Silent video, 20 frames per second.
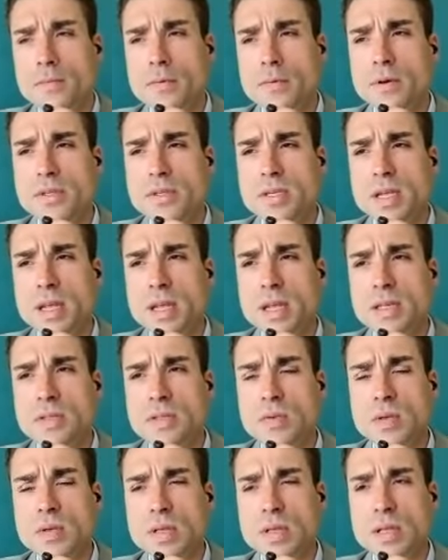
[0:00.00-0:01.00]
The first
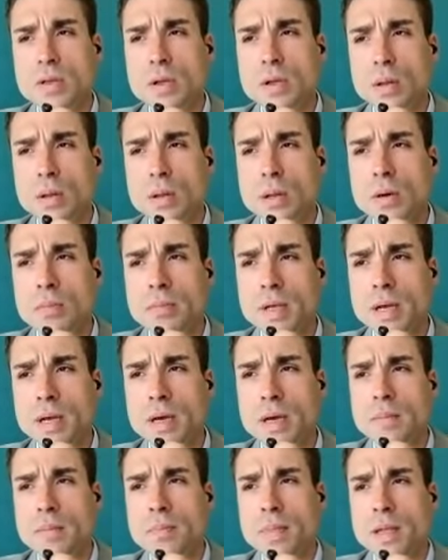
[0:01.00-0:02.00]
case in
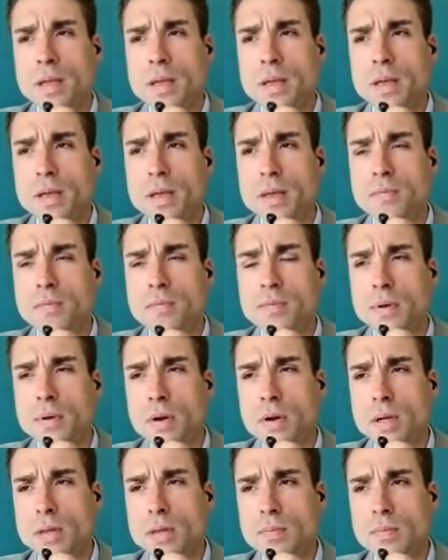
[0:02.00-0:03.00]
Colombia, if
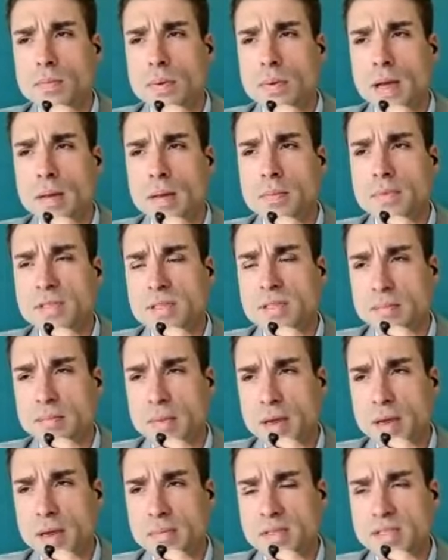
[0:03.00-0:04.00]
not by
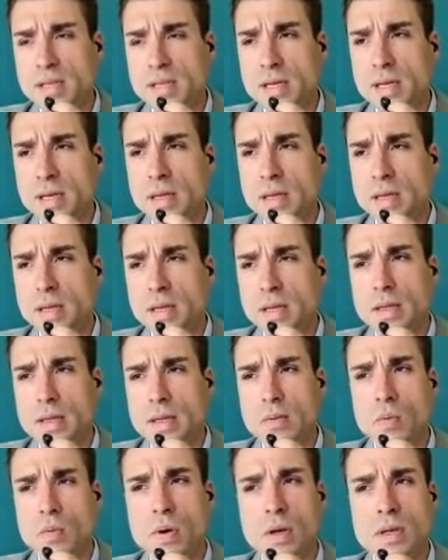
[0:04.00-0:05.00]
my mistake,
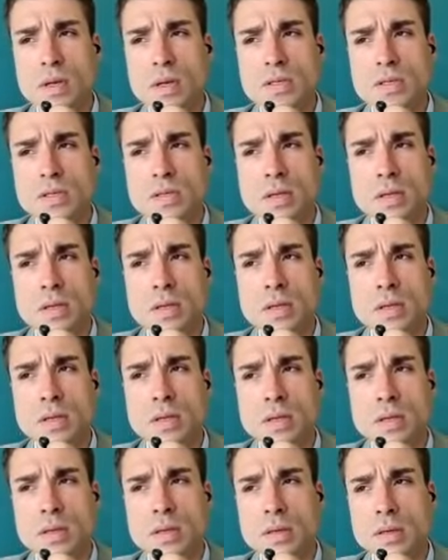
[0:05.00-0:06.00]
it was
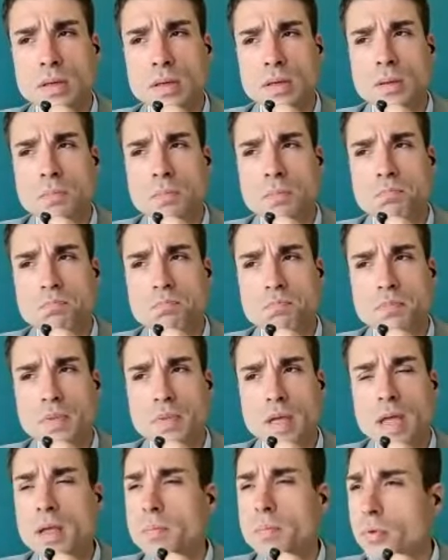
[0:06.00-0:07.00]
on
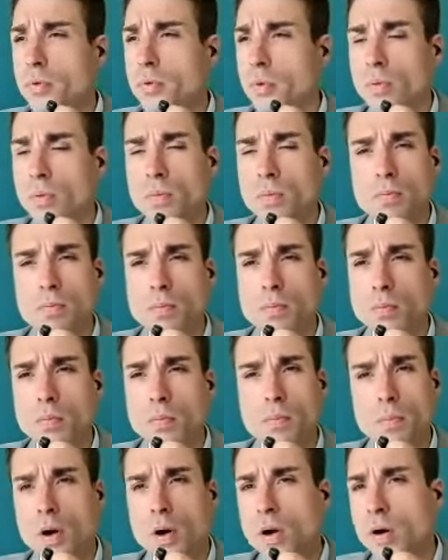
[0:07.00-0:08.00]
April,
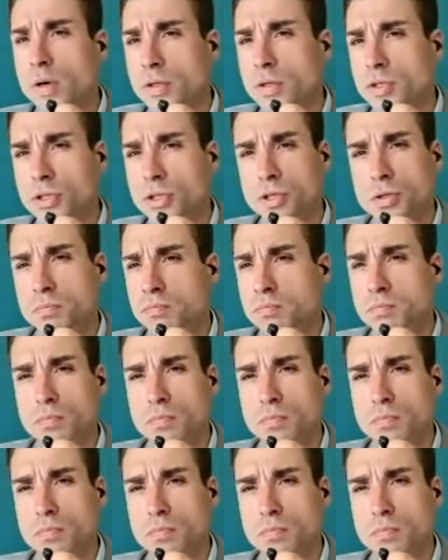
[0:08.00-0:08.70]
March.